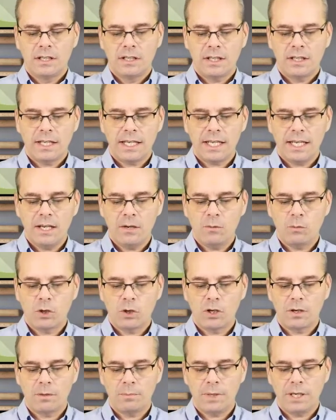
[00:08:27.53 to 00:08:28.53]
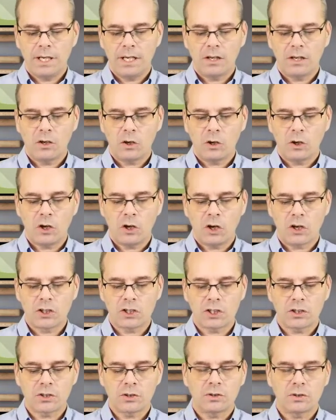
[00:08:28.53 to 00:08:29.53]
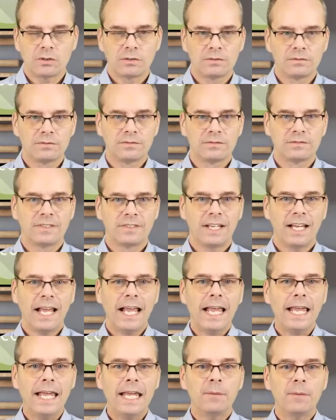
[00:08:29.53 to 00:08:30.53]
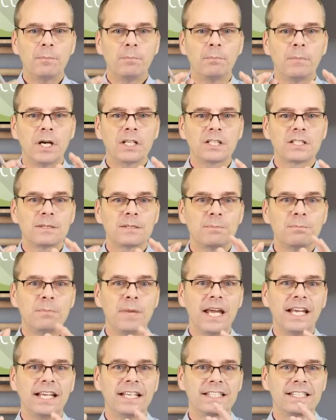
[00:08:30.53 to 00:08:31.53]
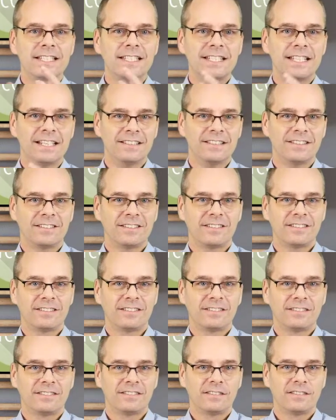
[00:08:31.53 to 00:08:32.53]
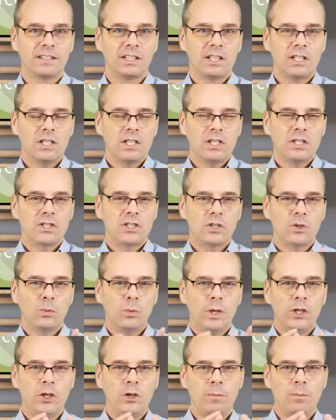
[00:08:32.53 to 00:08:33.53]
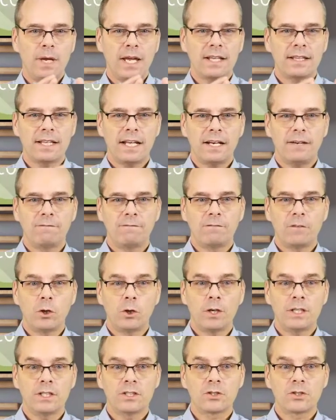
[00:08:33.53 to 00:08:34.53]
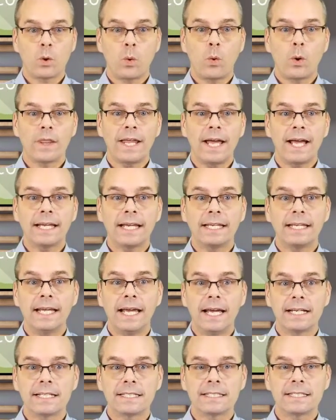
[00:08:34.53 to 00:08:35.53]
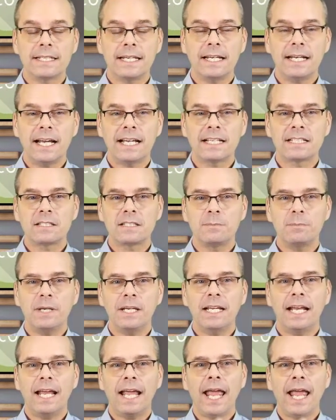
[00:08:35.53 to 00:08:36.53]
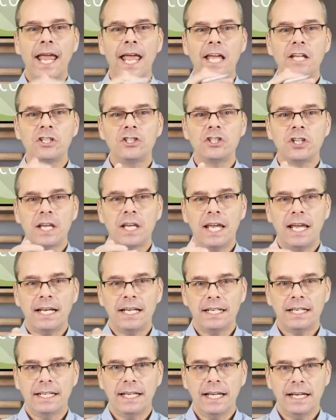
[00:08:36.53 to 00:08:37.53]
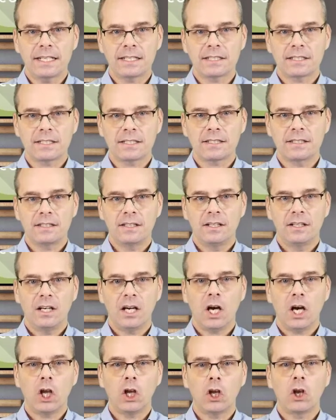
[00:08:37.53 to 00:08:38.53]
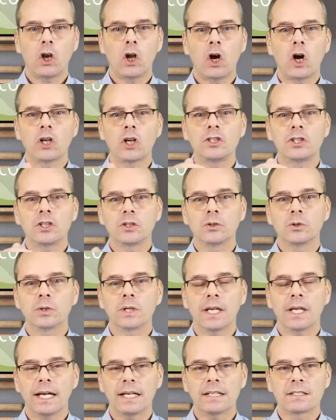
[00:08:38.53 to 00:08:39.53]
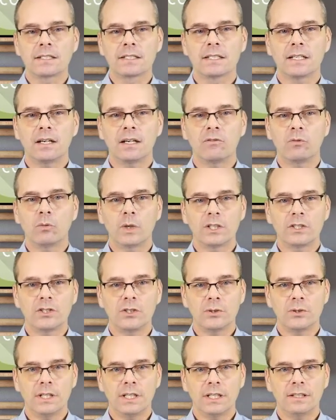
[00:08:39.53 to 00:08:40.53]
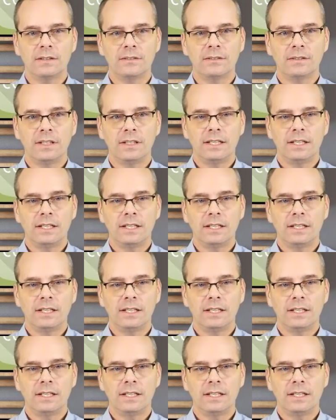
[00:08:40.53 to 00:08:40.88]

The key word being logical. It must make sense. So when you make that inference or that guess, it has to be an educated guess, a logical guess of what you did.